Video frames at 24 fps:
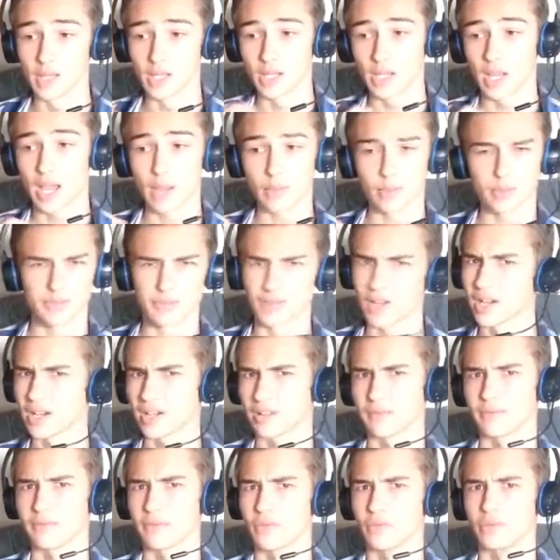I was very
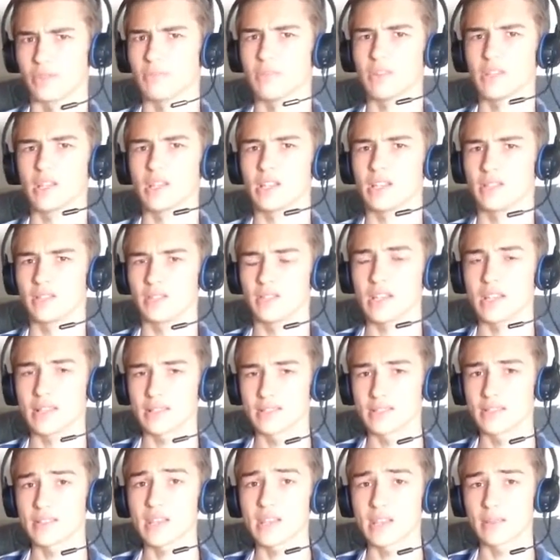confused because it
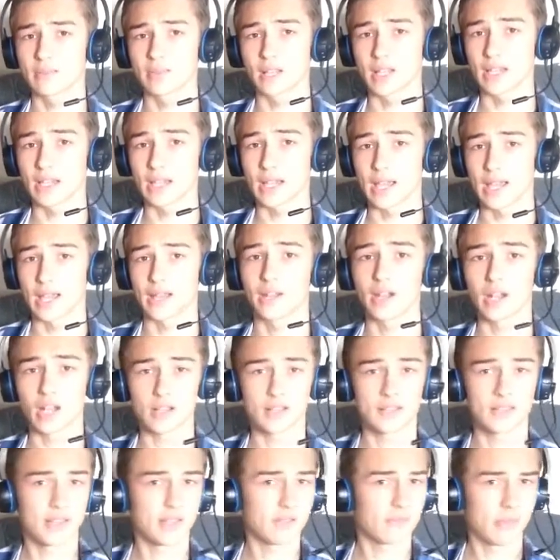seemed like I had not
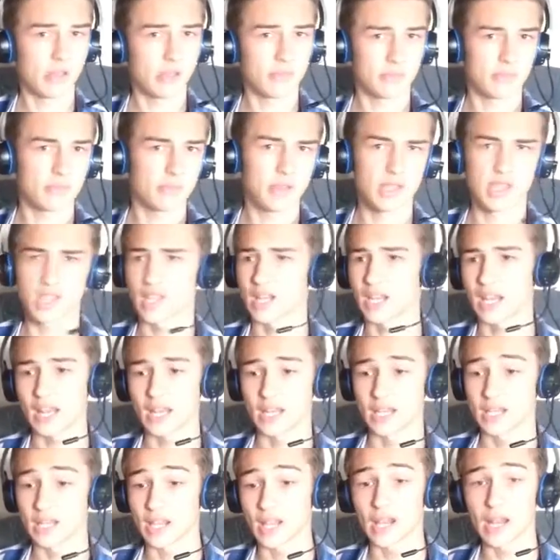saved Baby P yet,
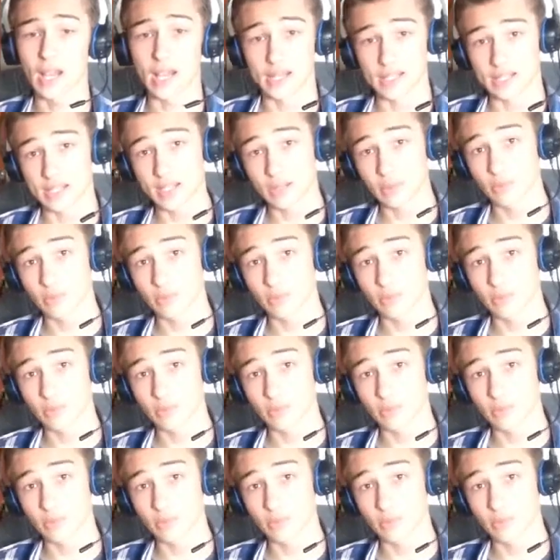and yet I did